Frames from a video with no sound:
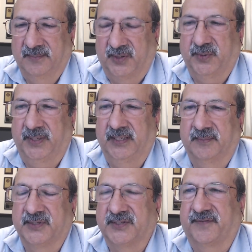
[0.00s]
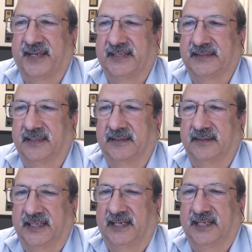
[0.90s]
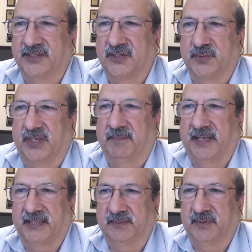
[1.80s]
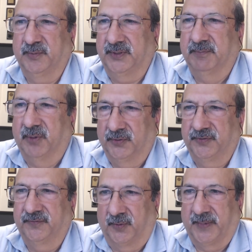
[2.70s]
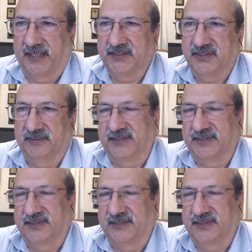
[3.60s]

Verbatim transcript: between them is the fact that their lenses were compatible with both formats.